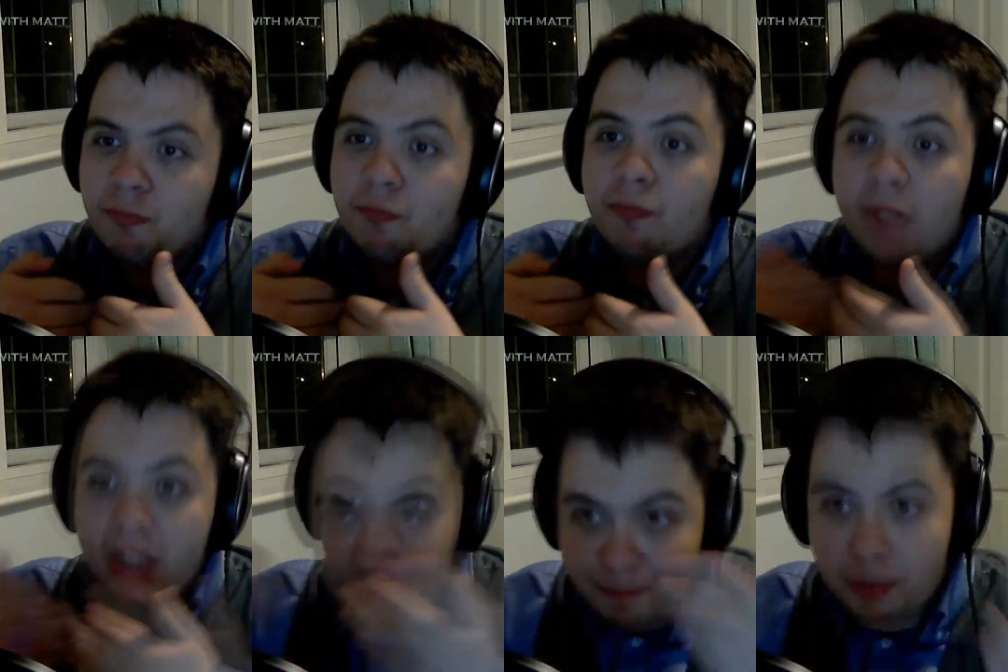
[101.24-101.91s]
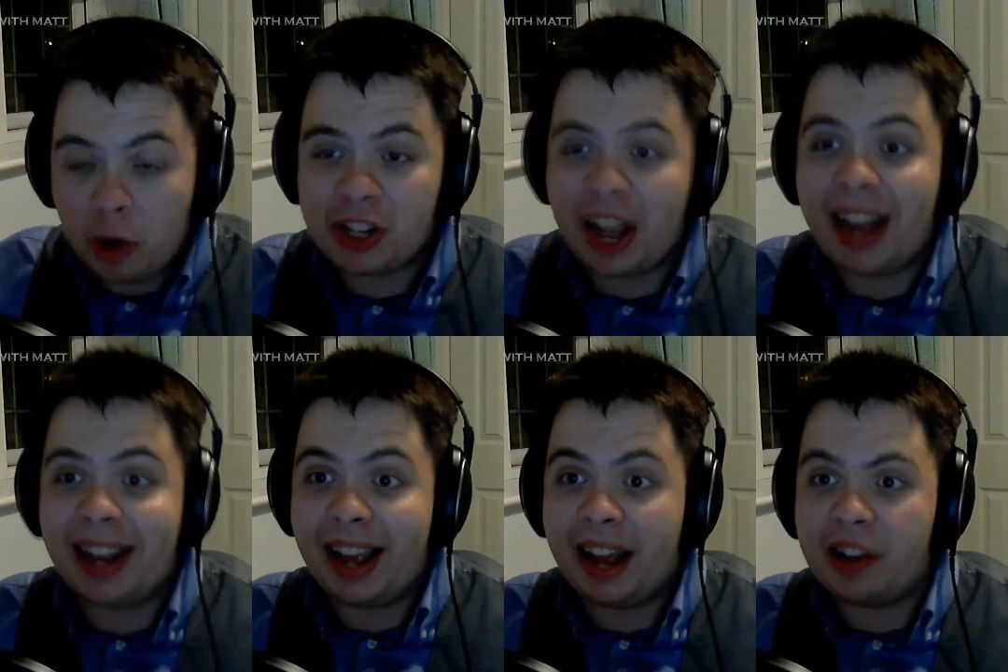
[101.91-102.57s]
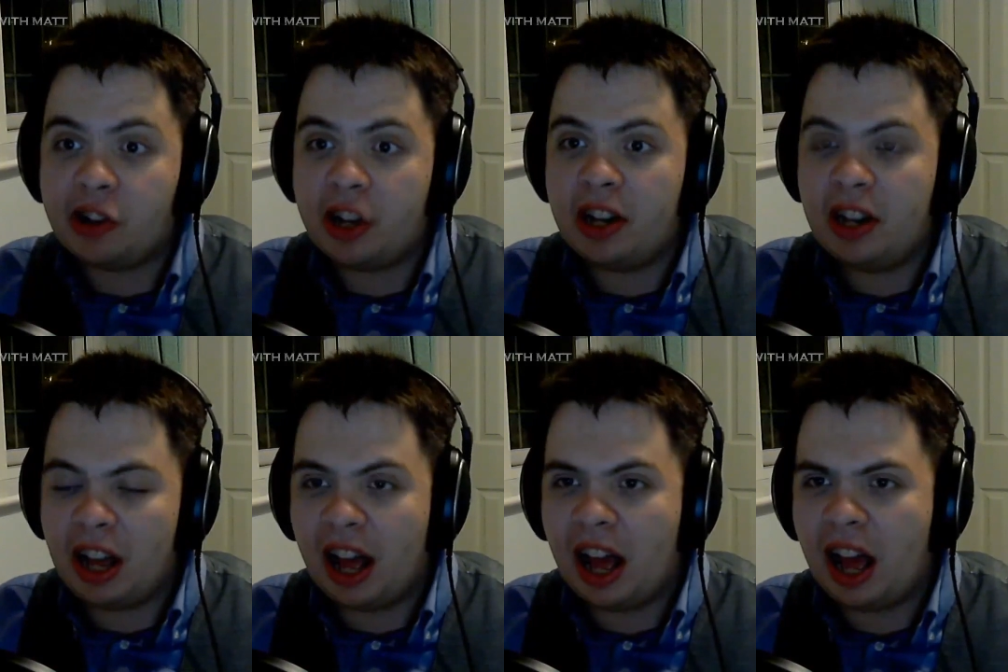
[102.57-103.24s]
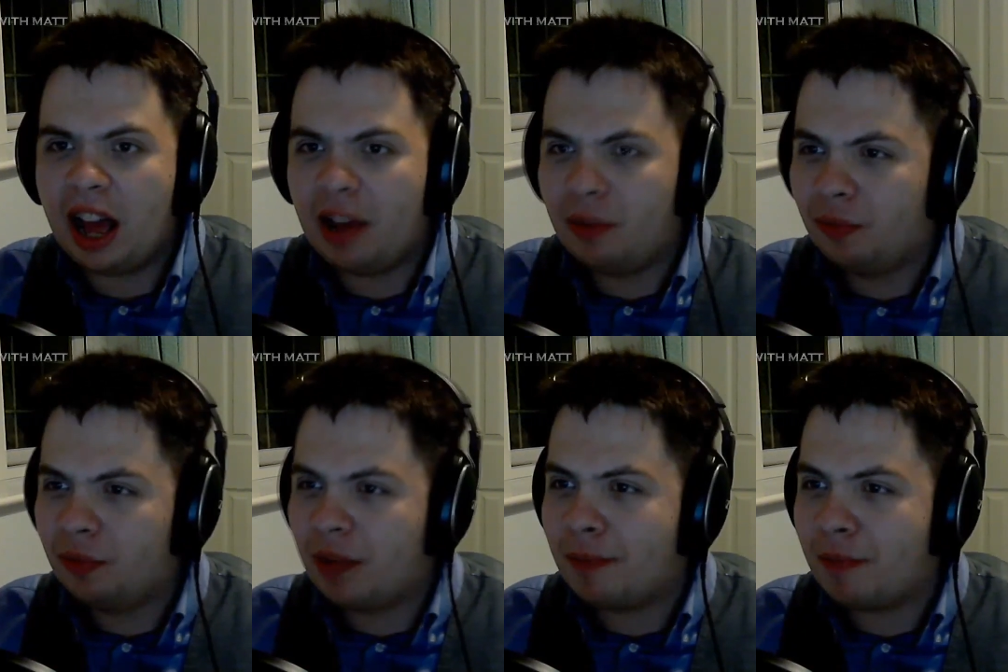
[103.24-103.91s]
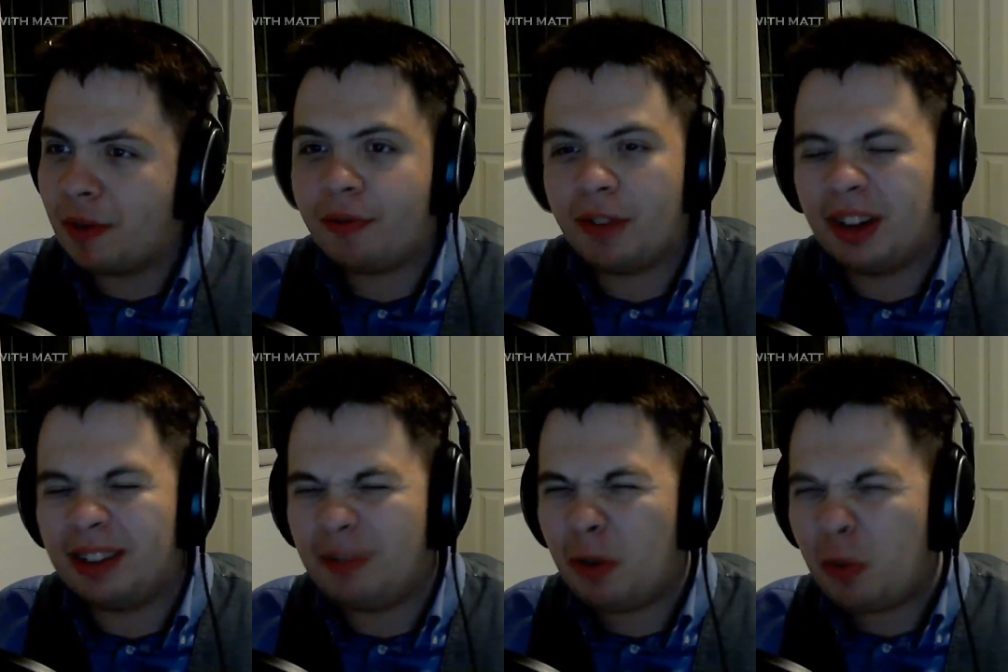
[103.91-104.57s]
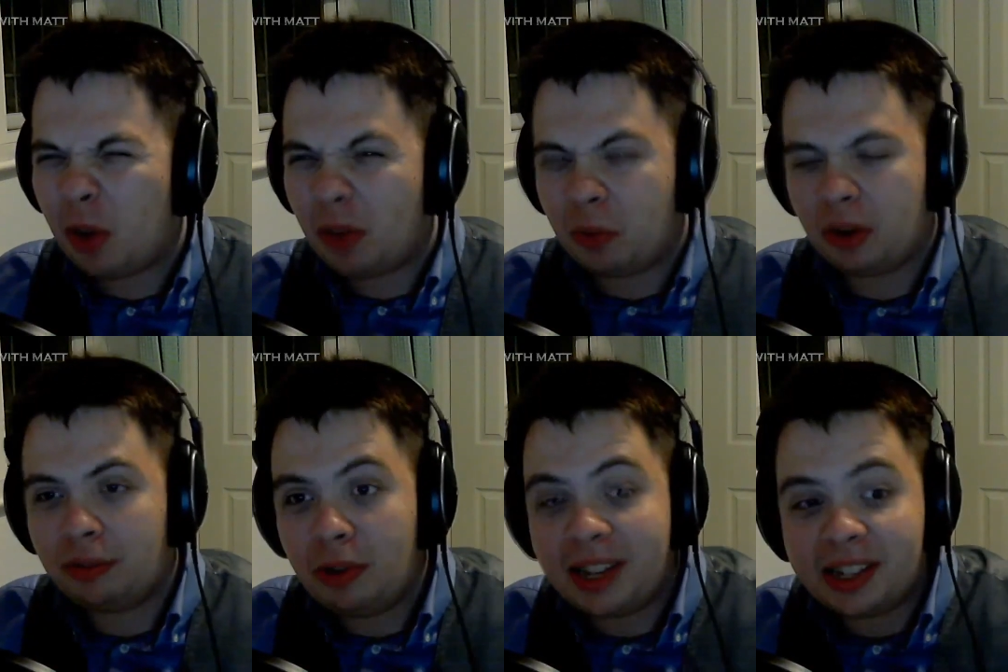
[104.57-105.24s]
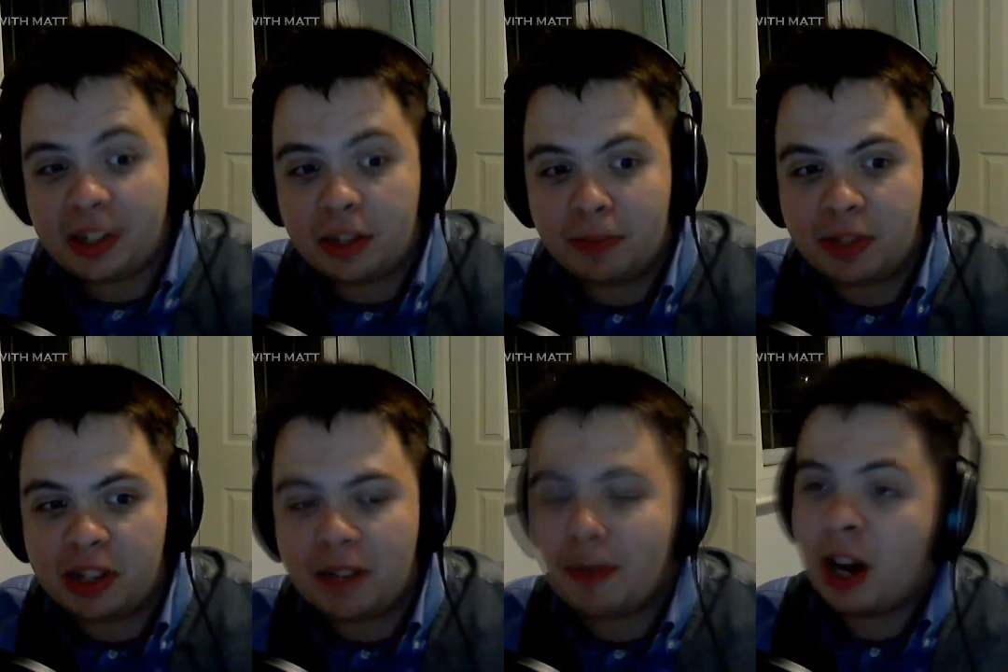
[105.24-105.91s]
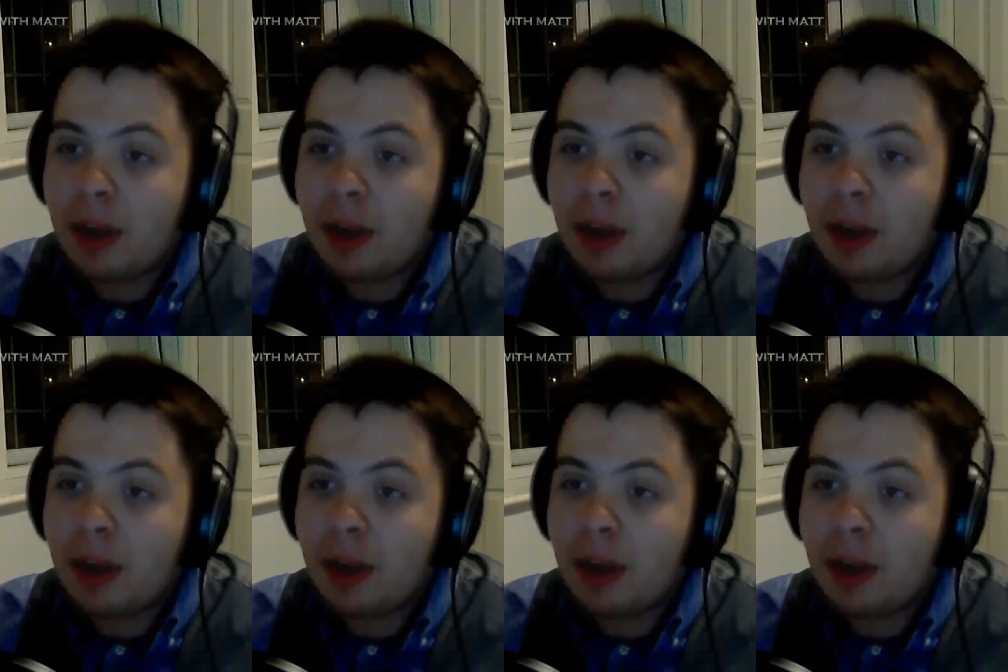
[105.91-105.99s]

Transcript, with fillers: the blue tank engine uh, number what, what, what is Thomas's number?